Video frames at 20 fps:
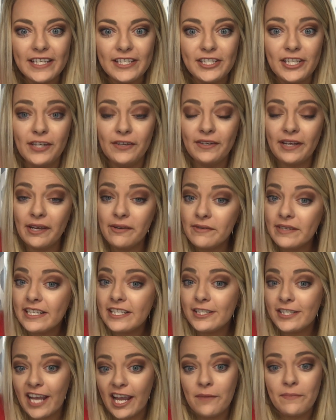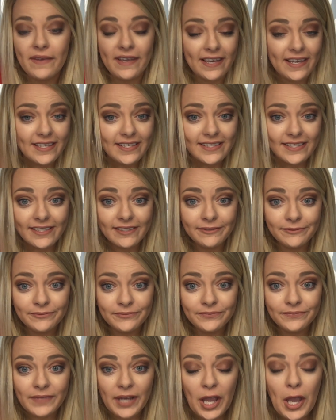Do you know what a shape is?
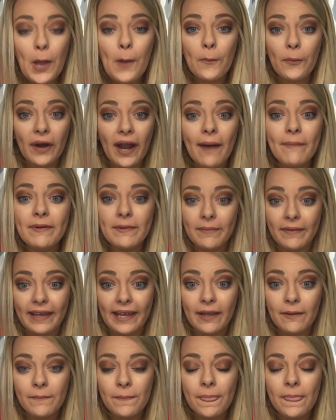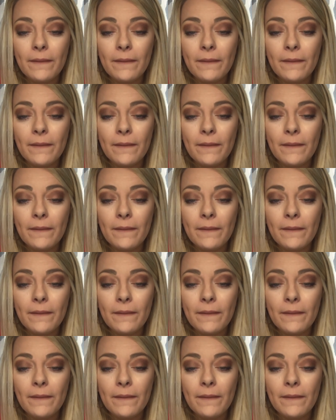Probably,